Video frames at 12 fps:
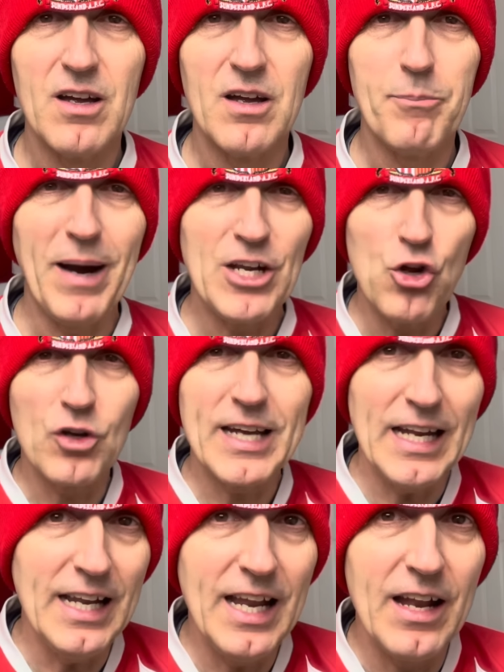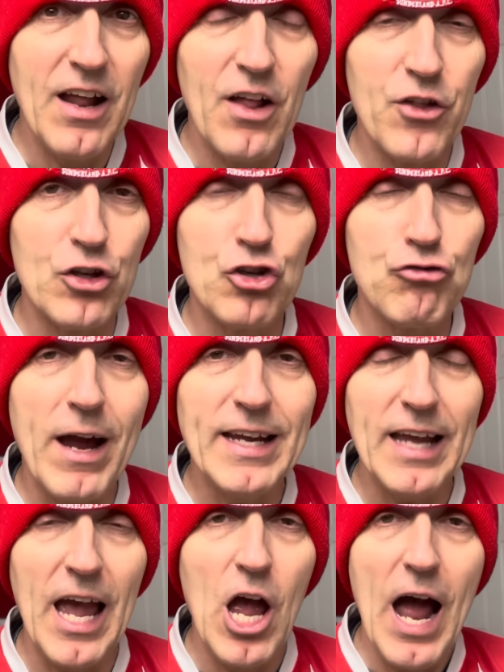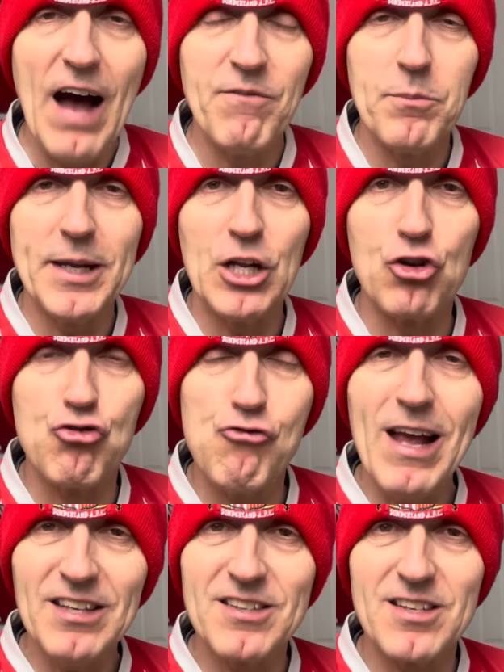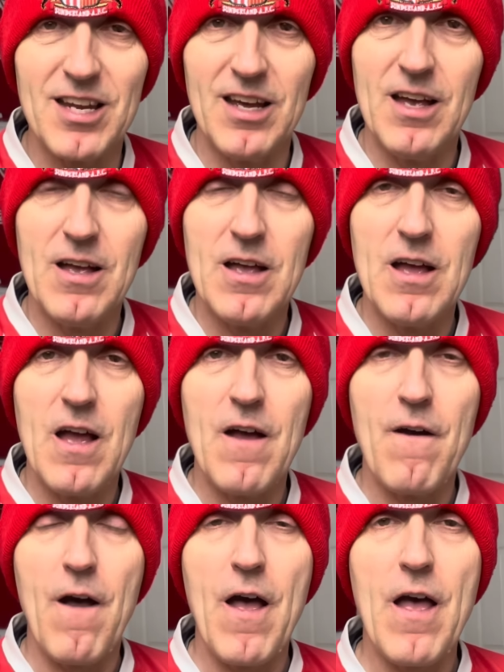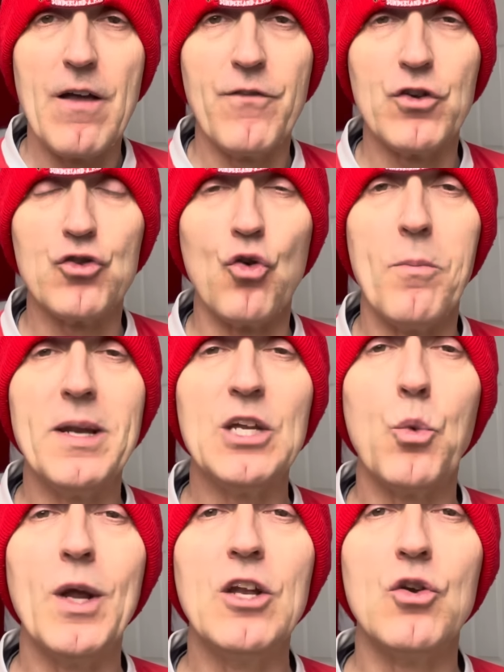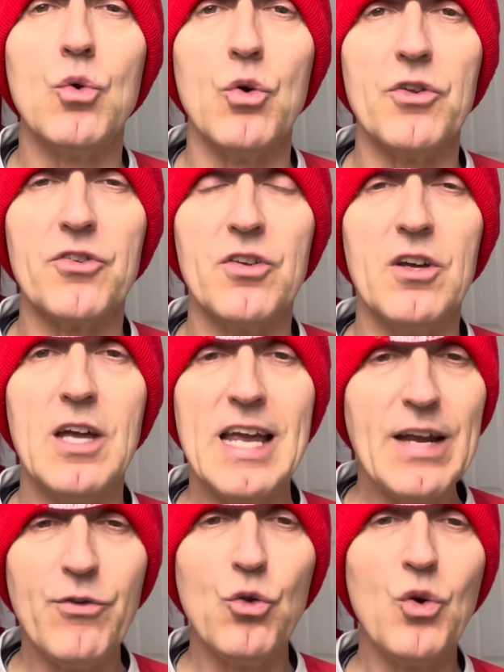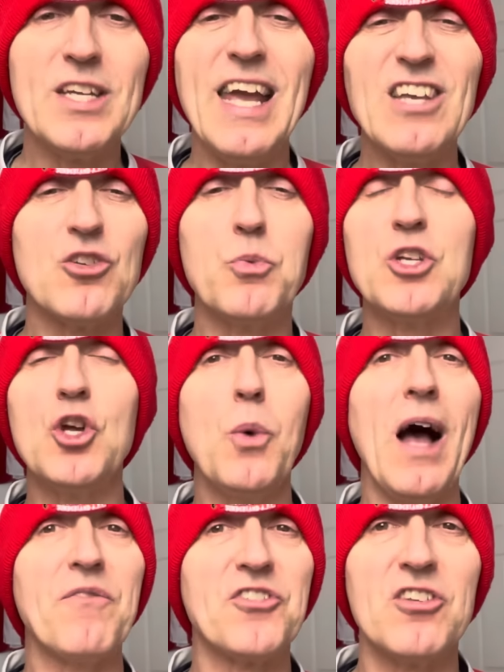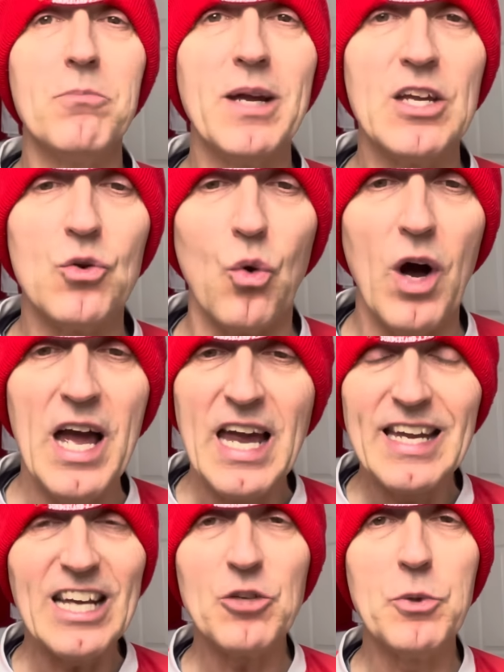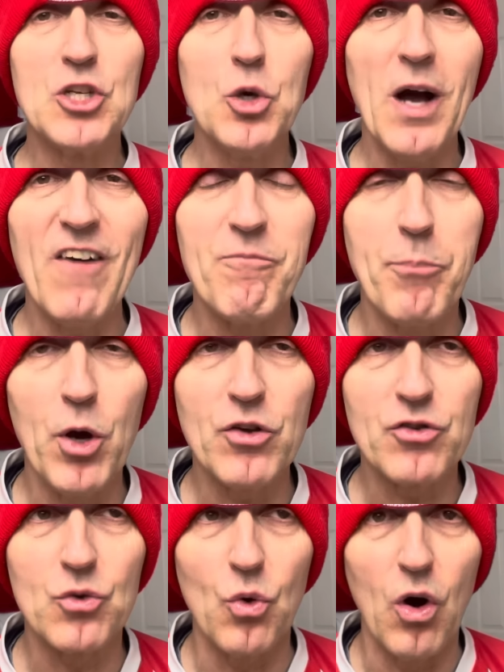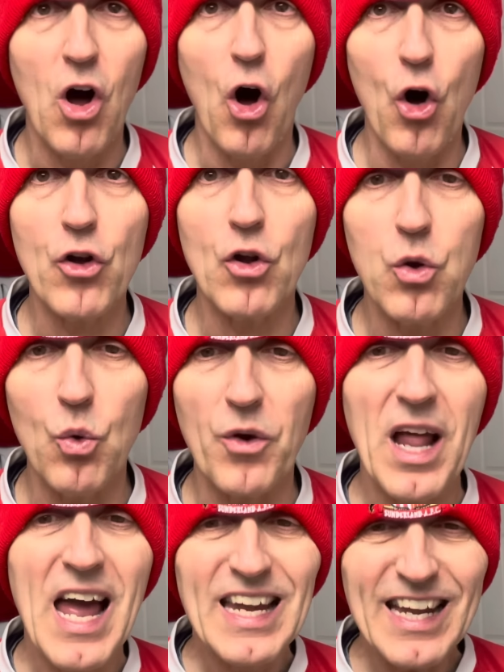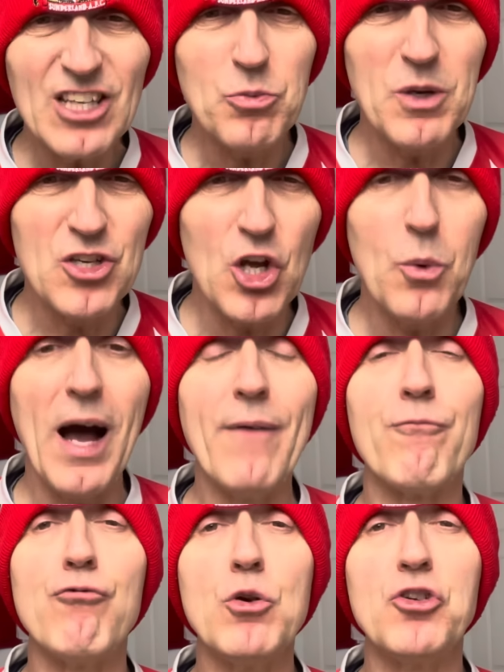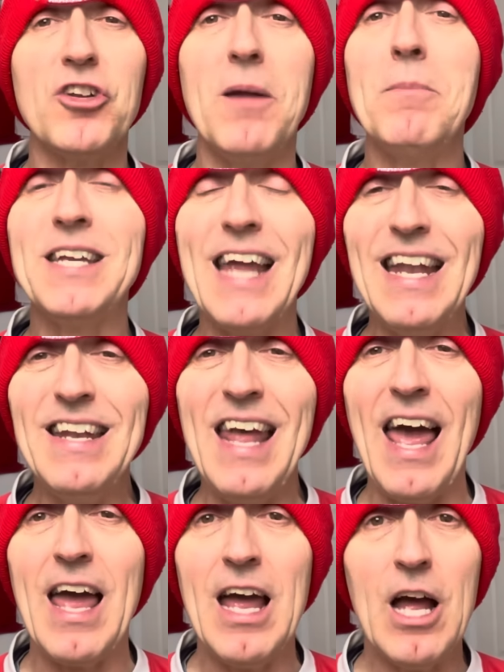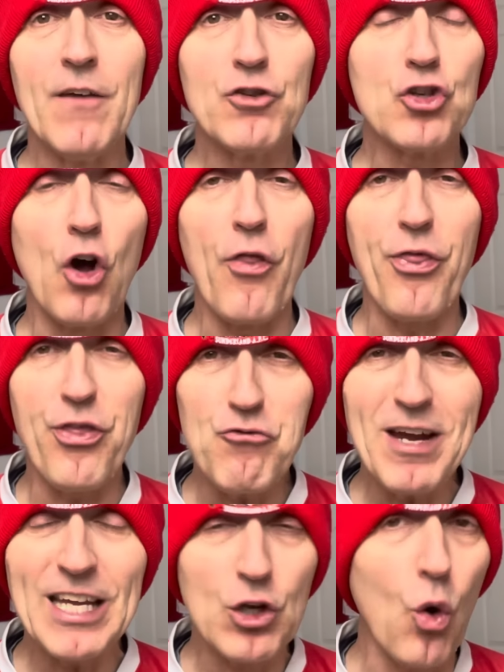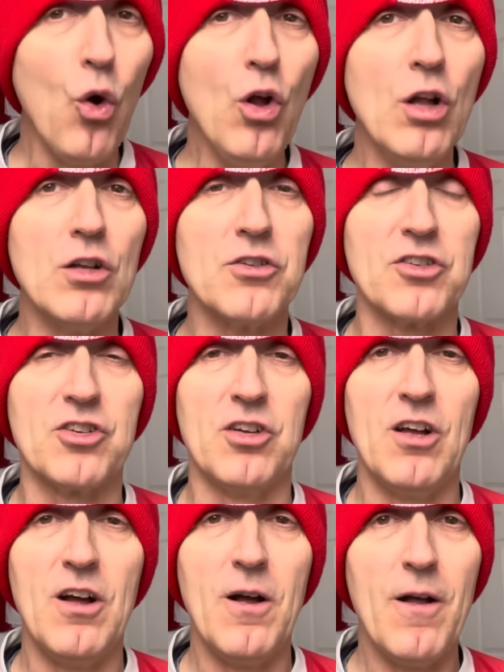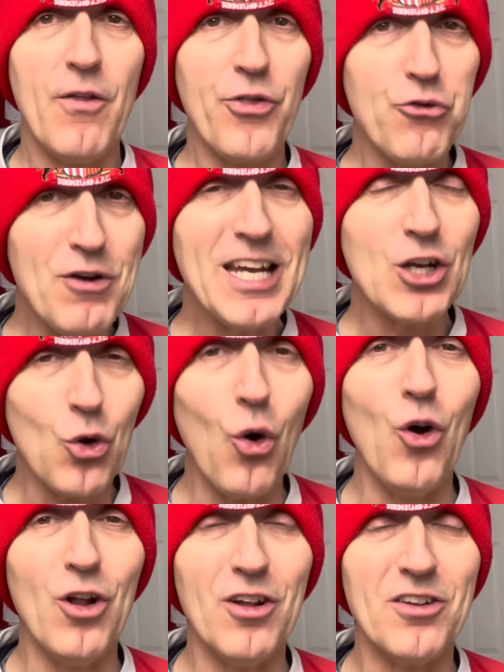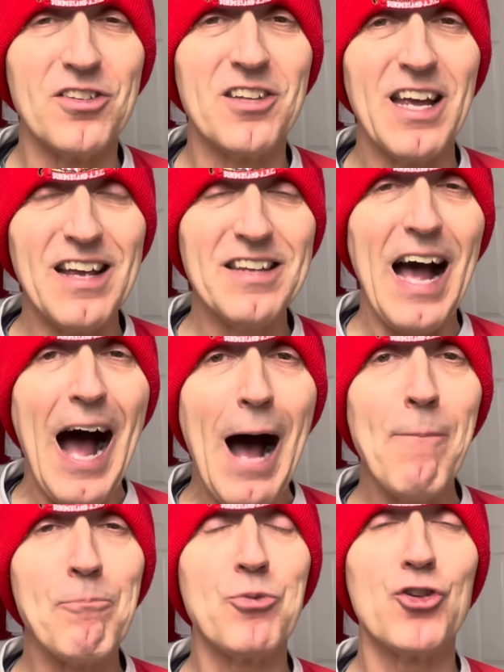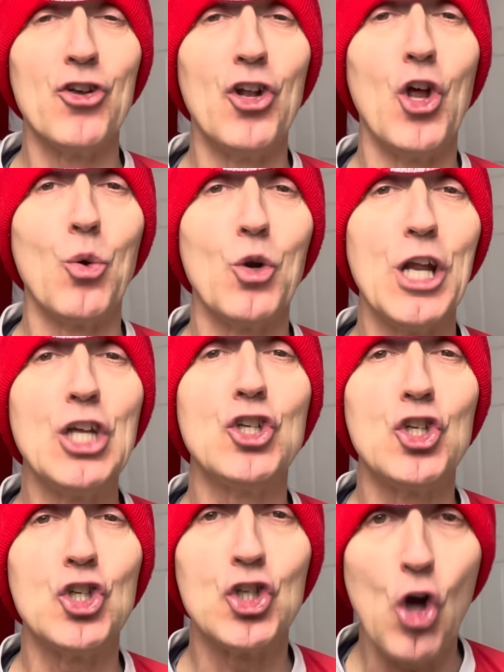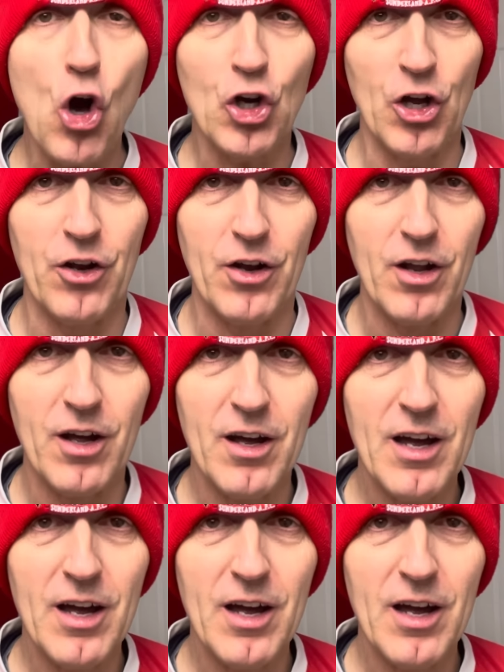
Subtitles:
By not getting in the striker, having been addressed for so many windows. Even though, yes, we do have Semedo. Yes, we do have Burstow on loan. Yes, we do have Rushin and Mienda. Scored 3 goals. 3 goals is absolutely shocking.